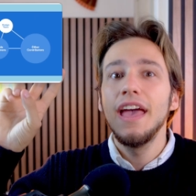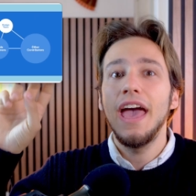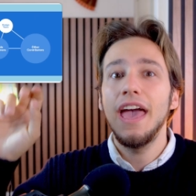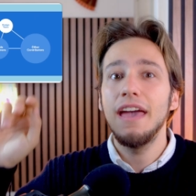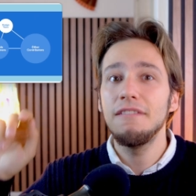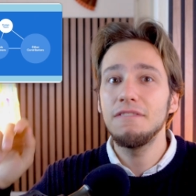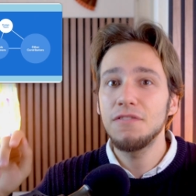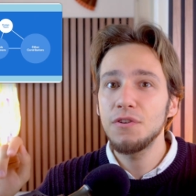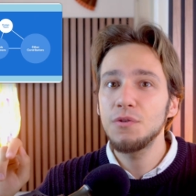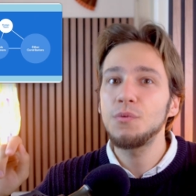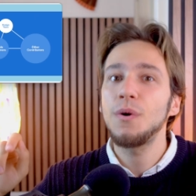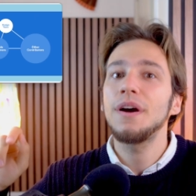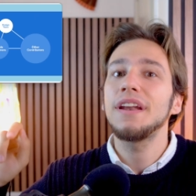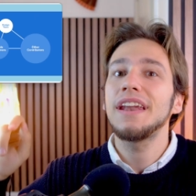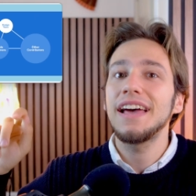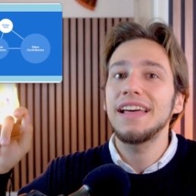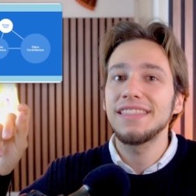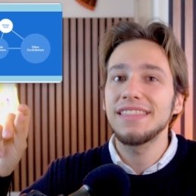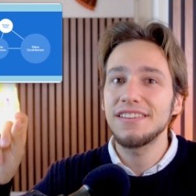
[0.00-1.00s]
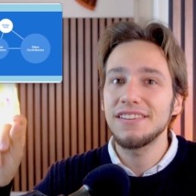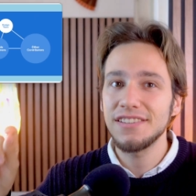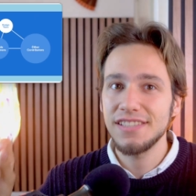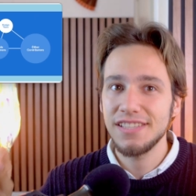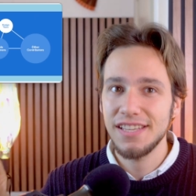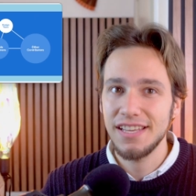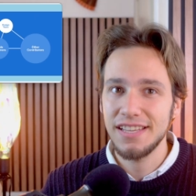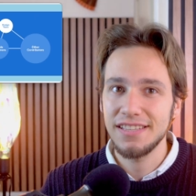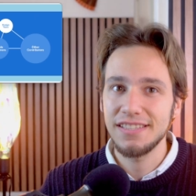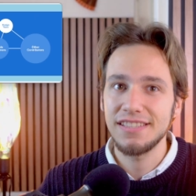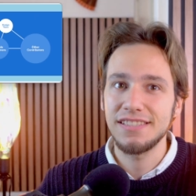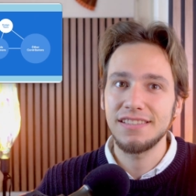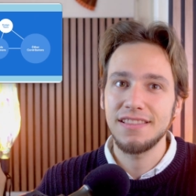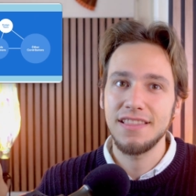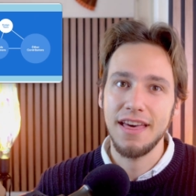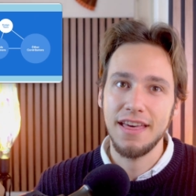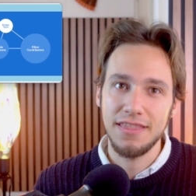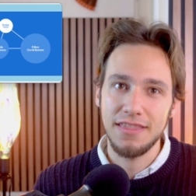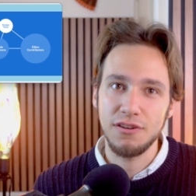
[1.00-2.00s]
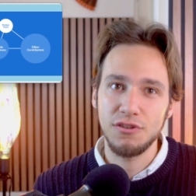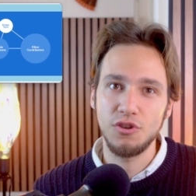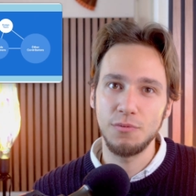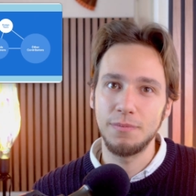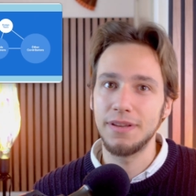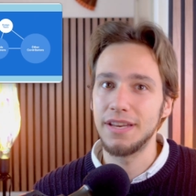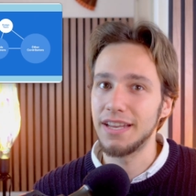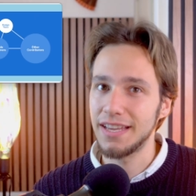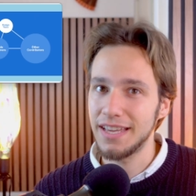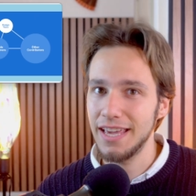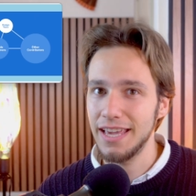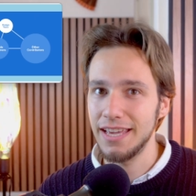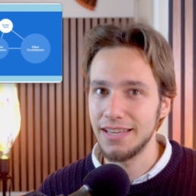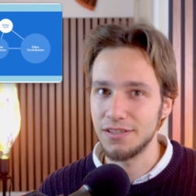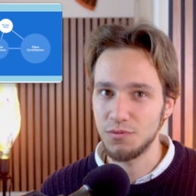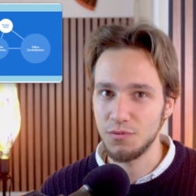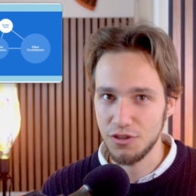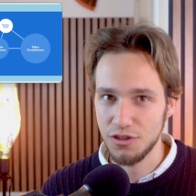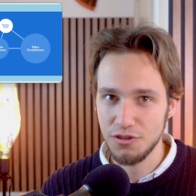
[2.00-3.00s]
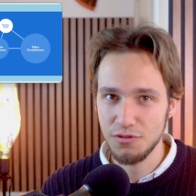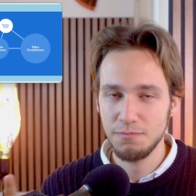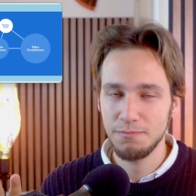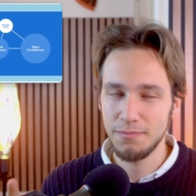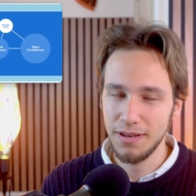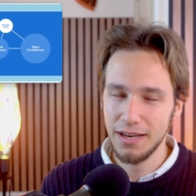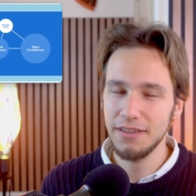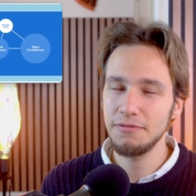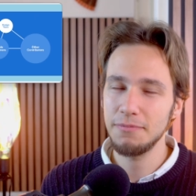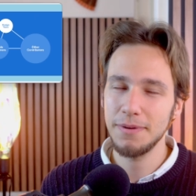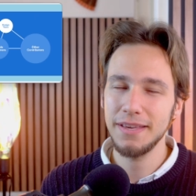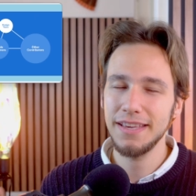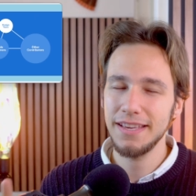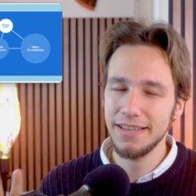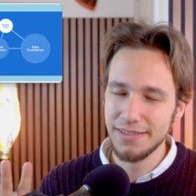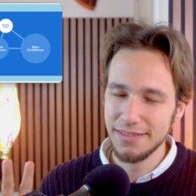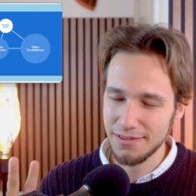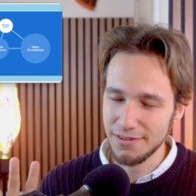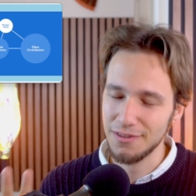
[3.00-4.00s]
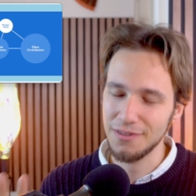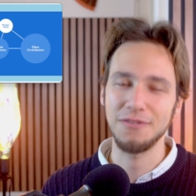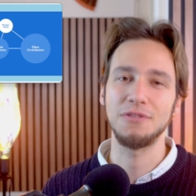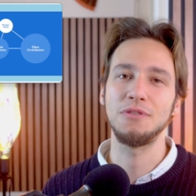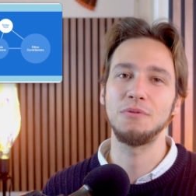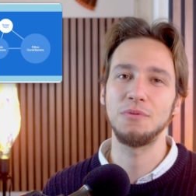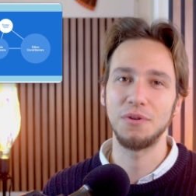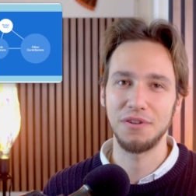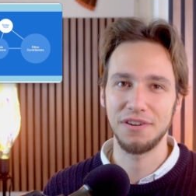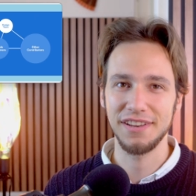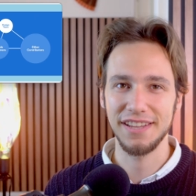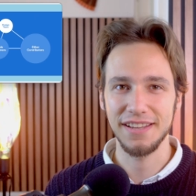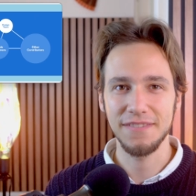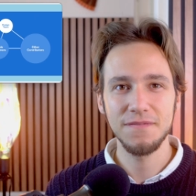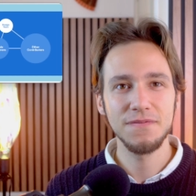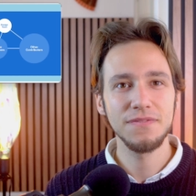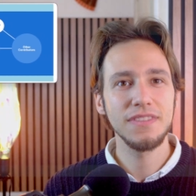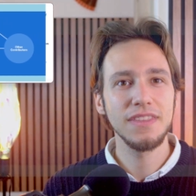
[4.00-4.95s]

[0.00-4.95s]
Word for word: everyone understands that to be the case, which, believe me, is noteworthy.